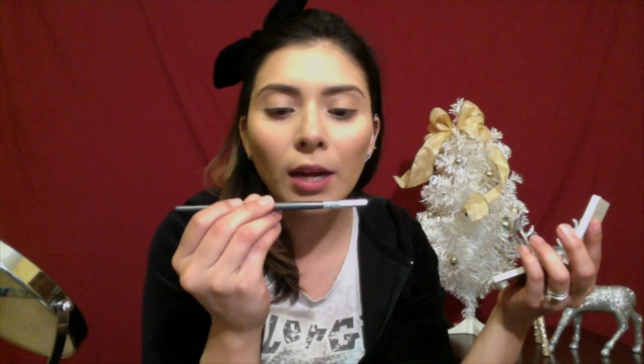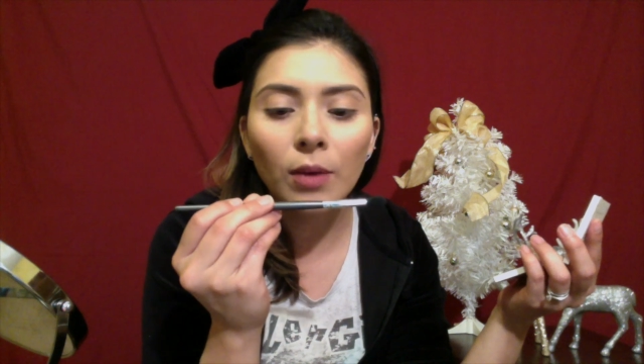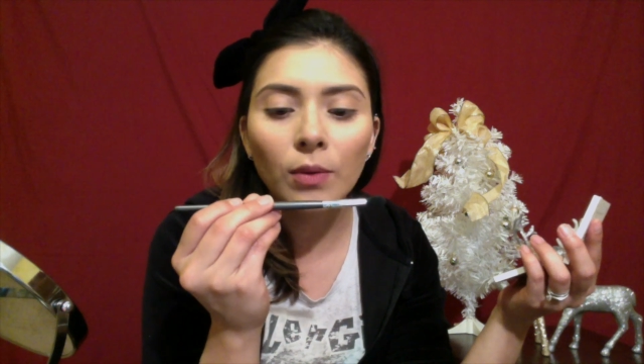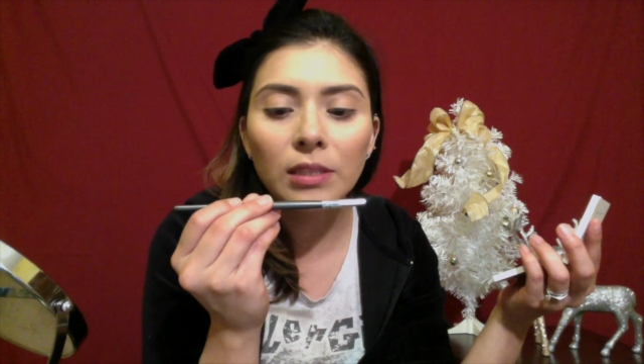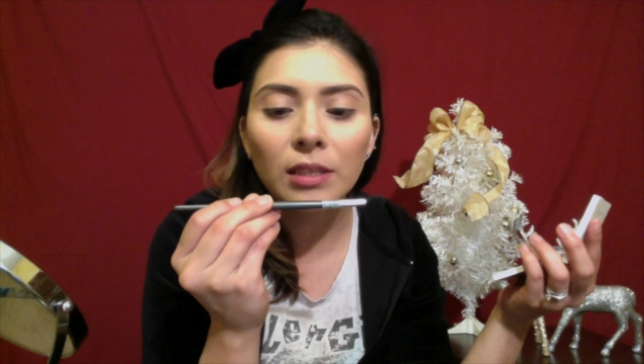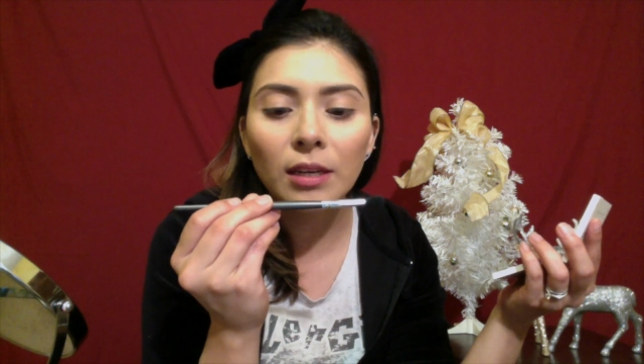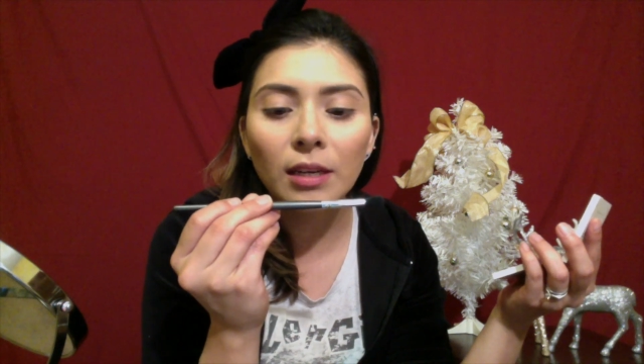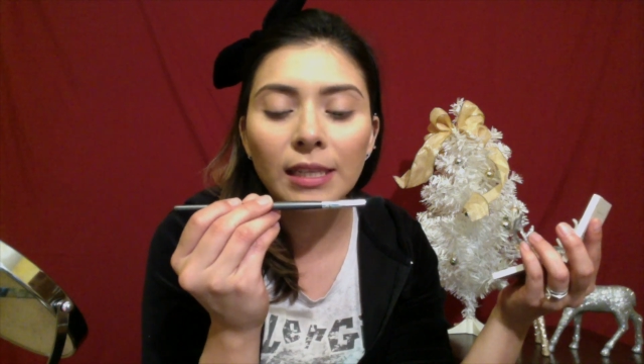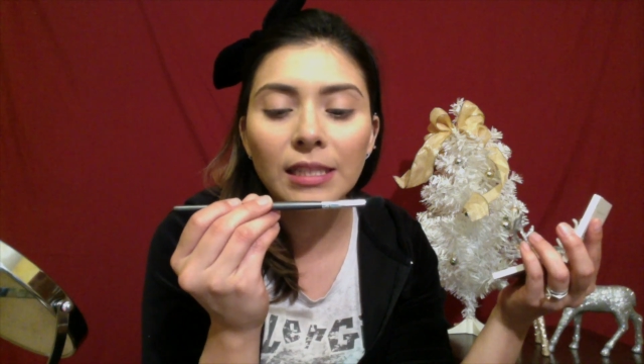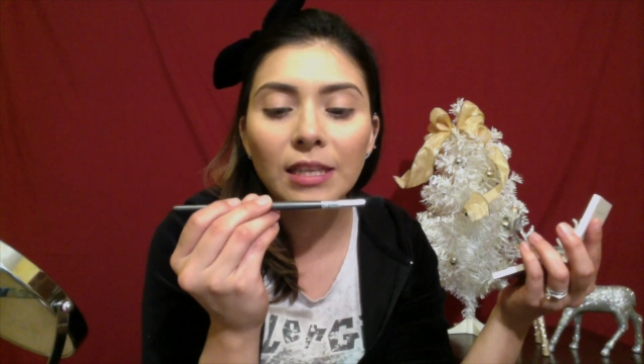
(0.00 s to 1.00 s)

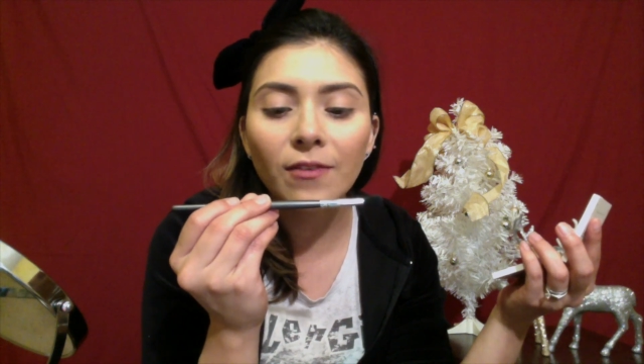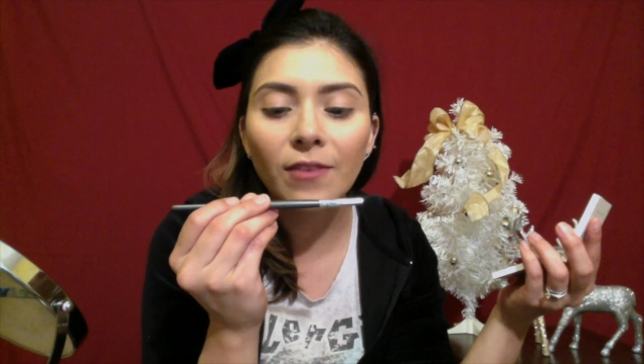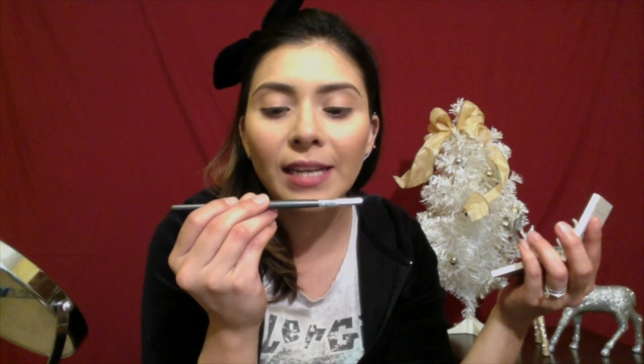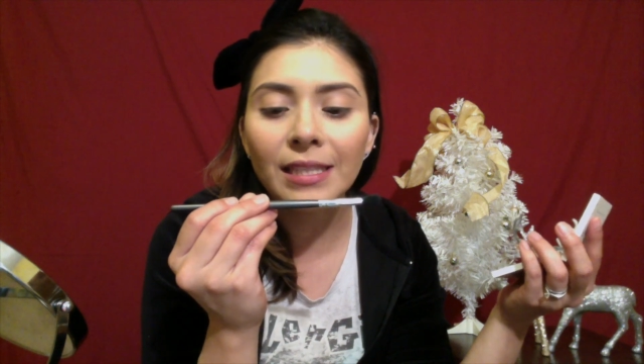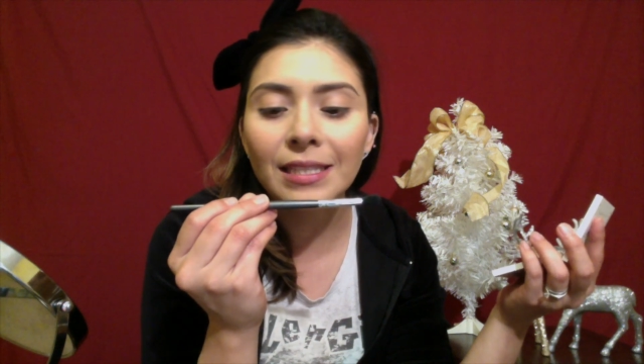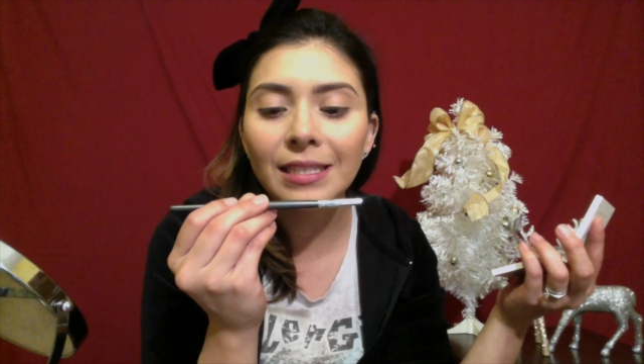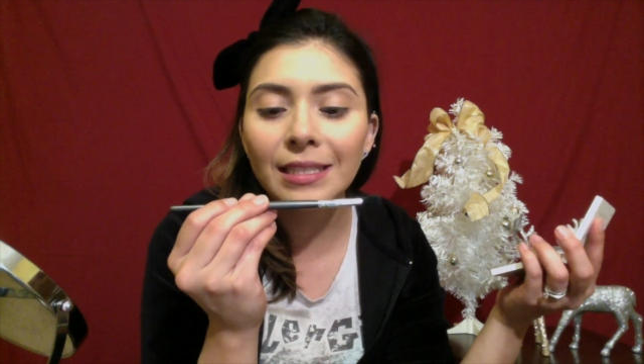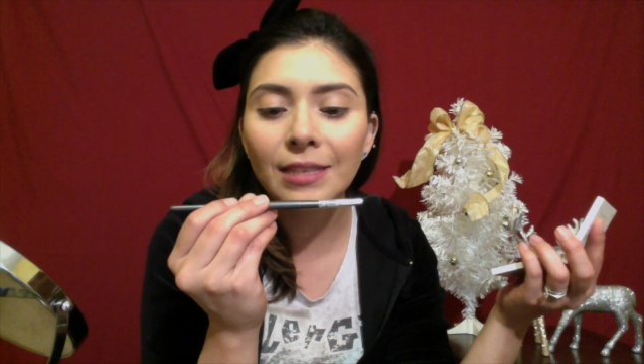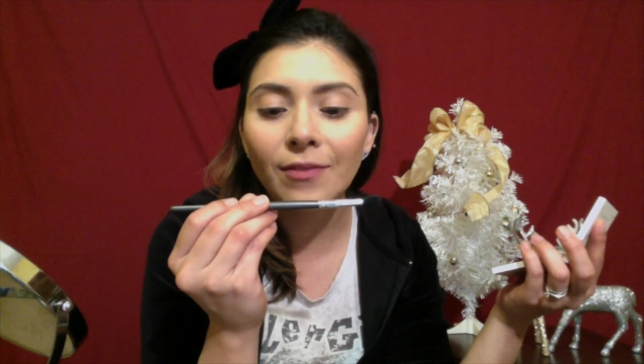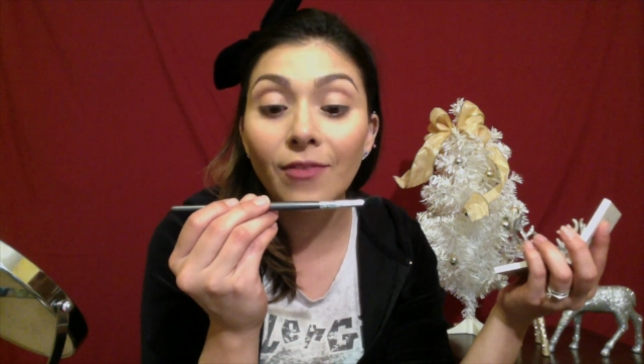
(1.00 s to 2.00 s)
It's a
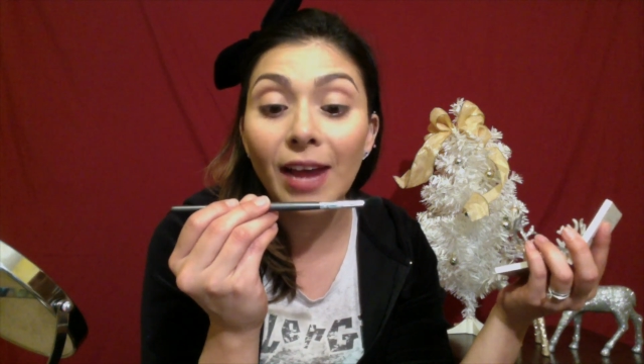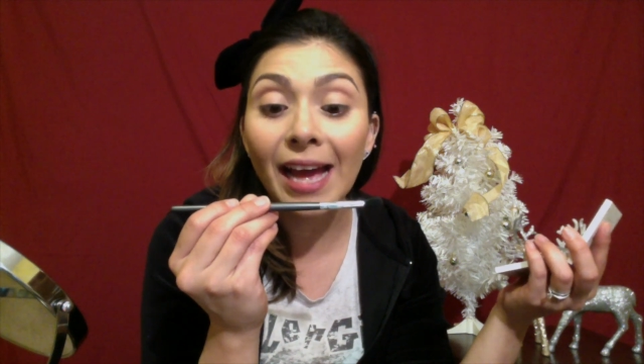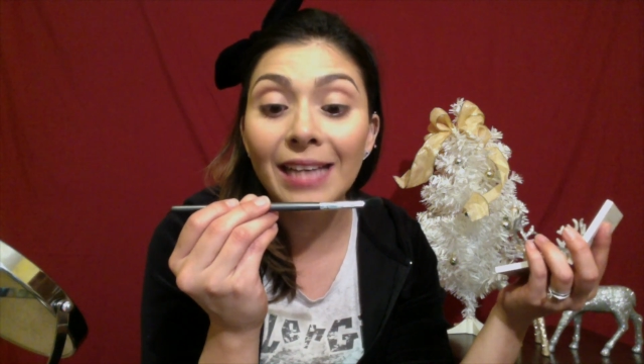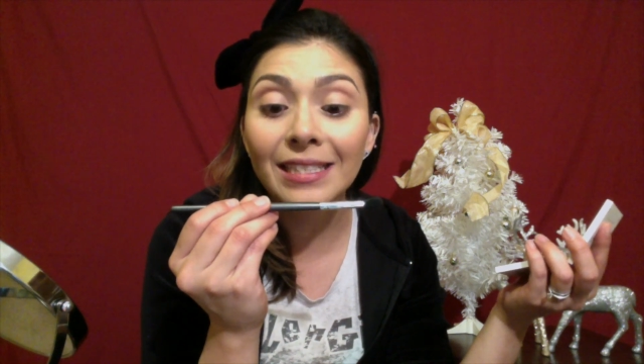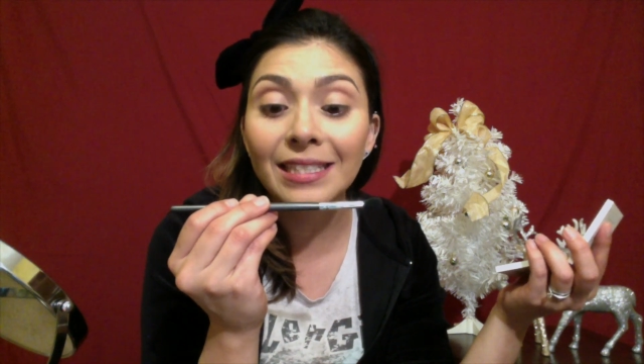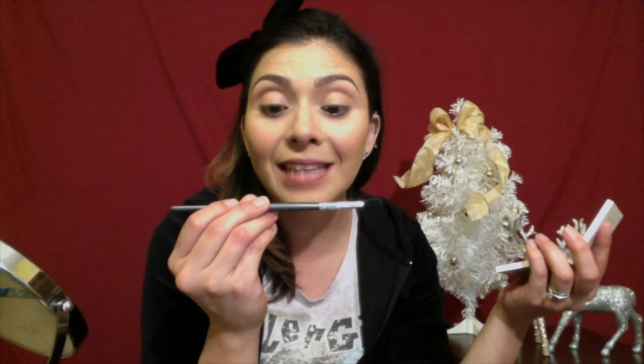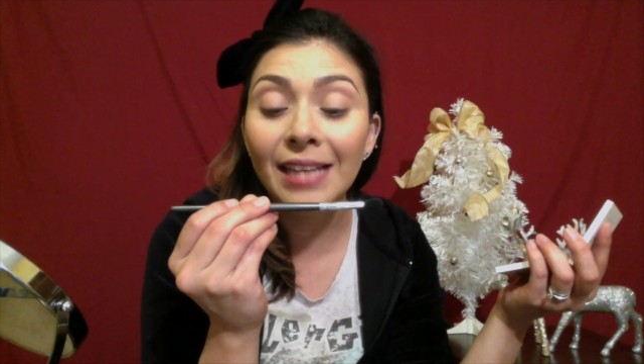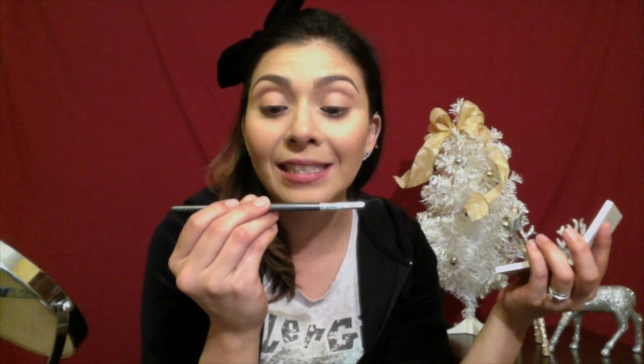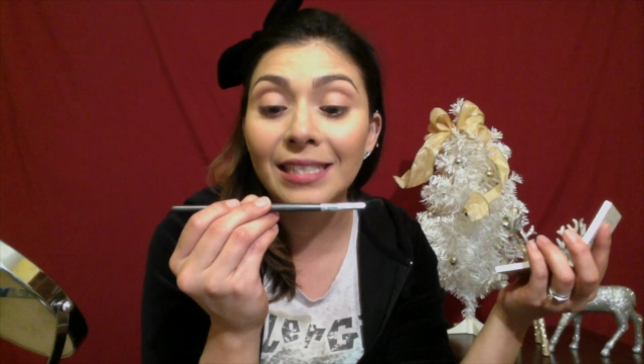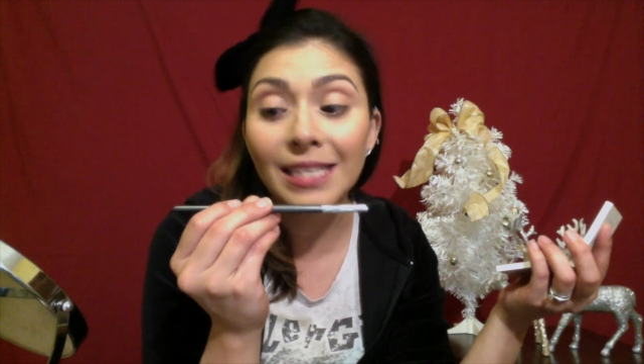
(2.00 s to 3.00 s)

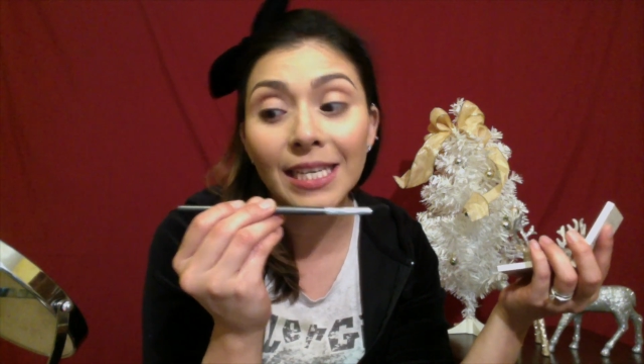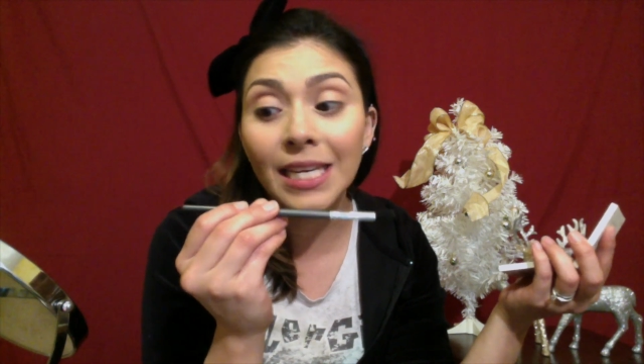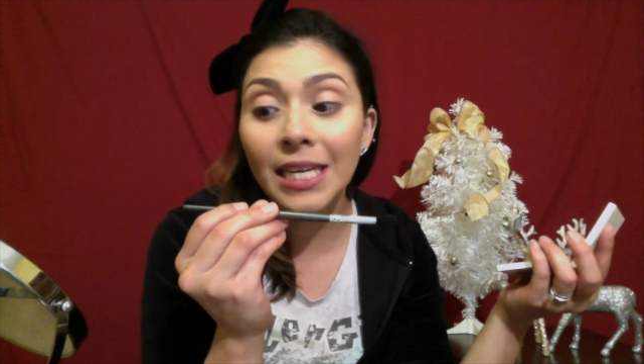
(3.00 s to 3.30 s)
Vasanti